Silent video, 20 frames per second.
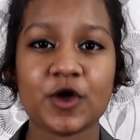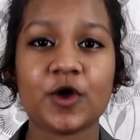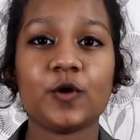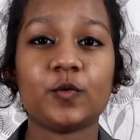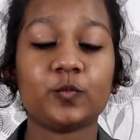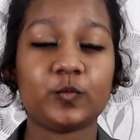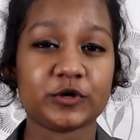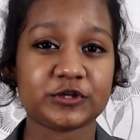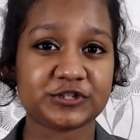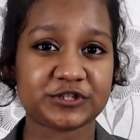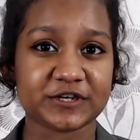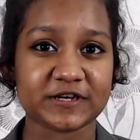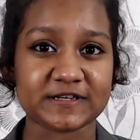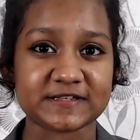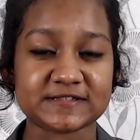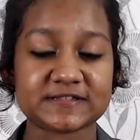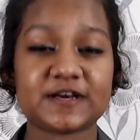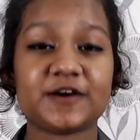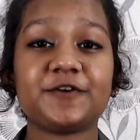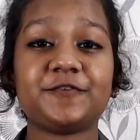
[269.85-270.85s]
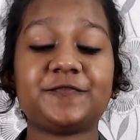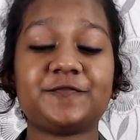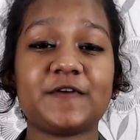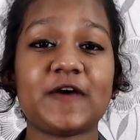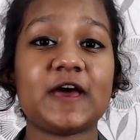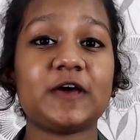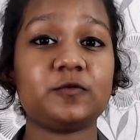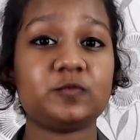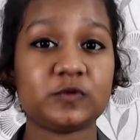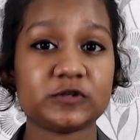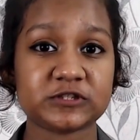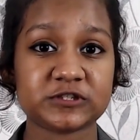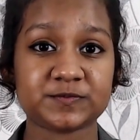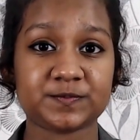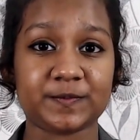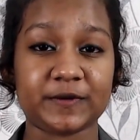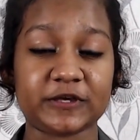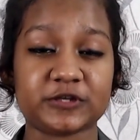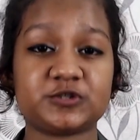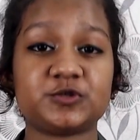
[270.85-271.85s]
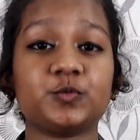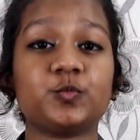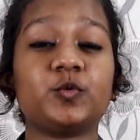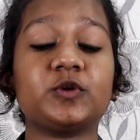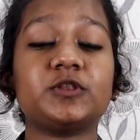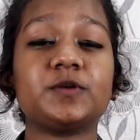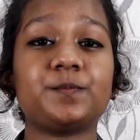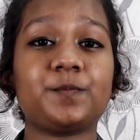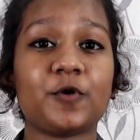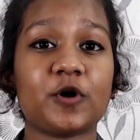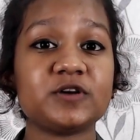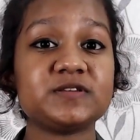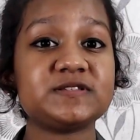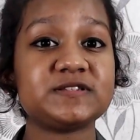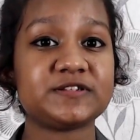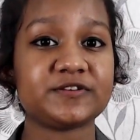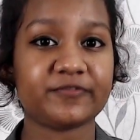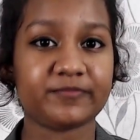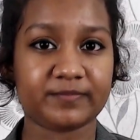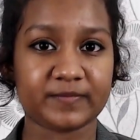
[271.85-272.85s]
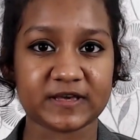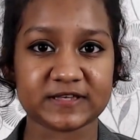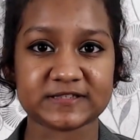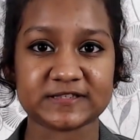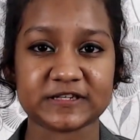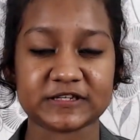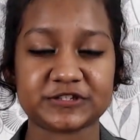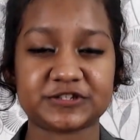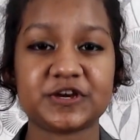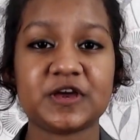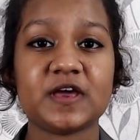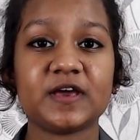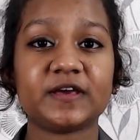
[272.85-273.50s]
which is a farewell speech with a positive message